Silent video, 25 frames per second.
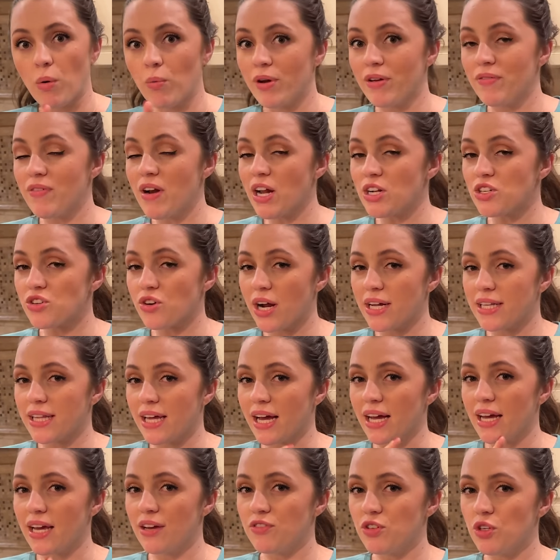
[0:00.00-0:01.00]
We've not tried that.
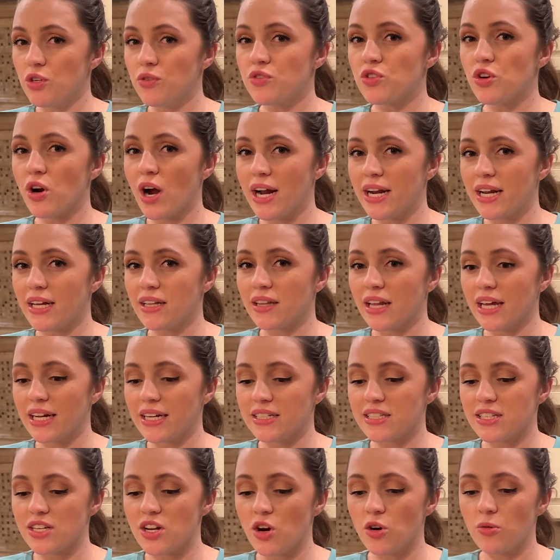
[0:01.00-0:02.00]
But we if you've tried, tried it, let
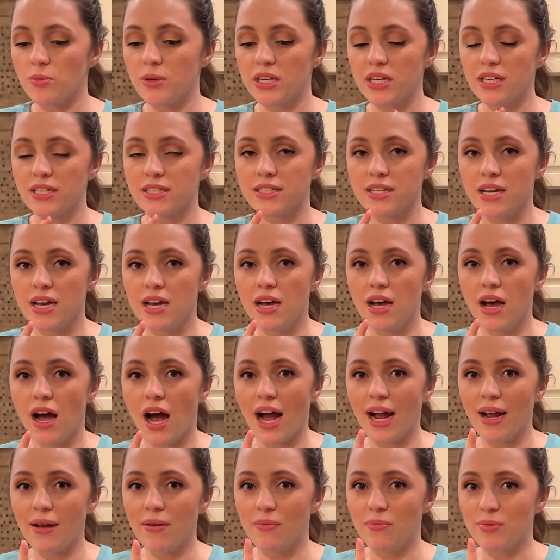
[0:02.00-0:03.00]
us know because
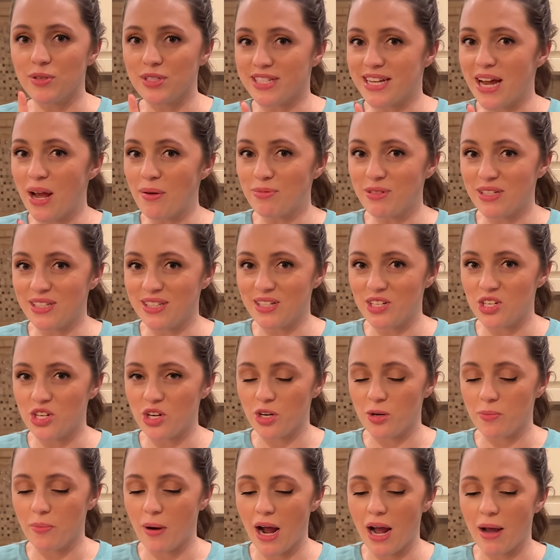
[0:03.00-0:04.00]
I was tempted this
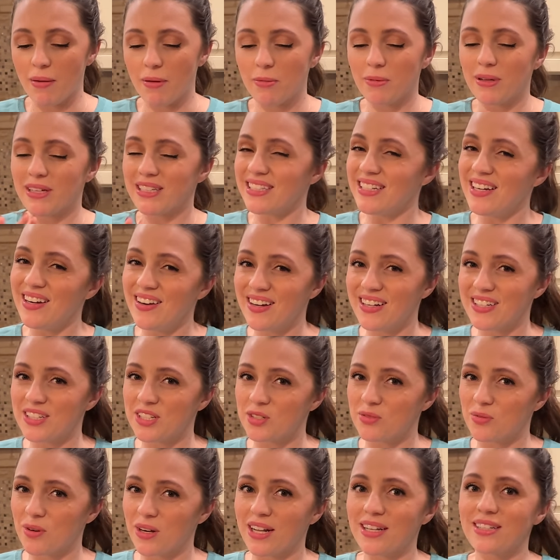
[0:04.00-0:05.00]
year to buy them. I'm like, no, I
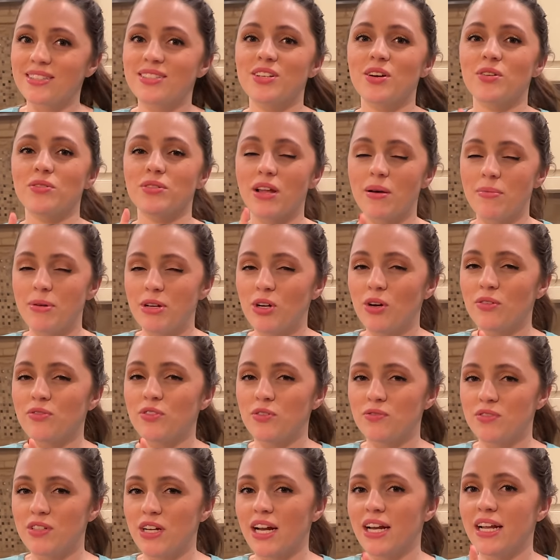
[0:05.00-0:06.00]
just want to. So let me know if
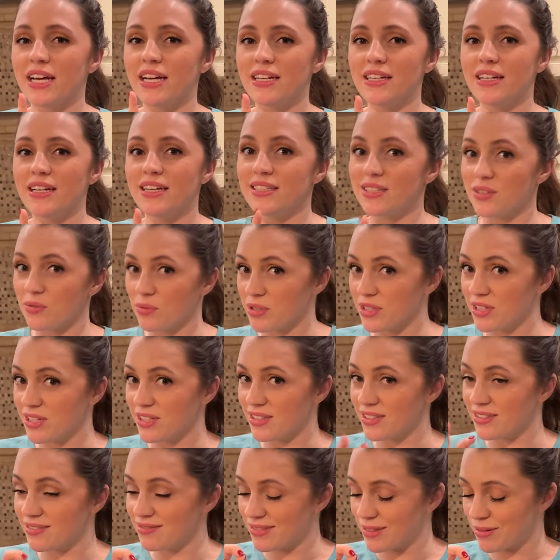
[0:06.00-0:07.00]
you've done it. Is it really
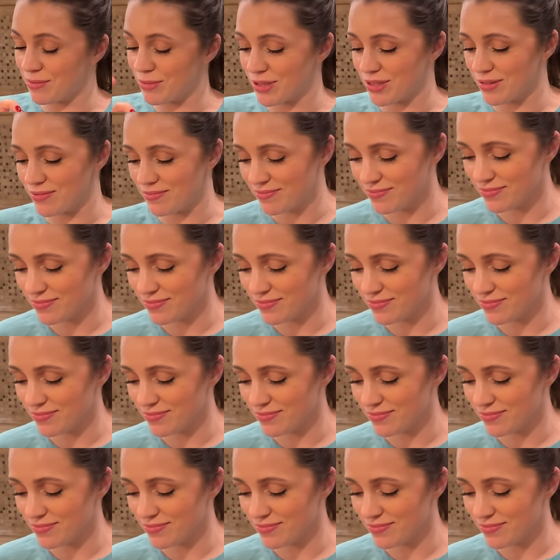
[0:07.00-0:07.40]
good? Let me know.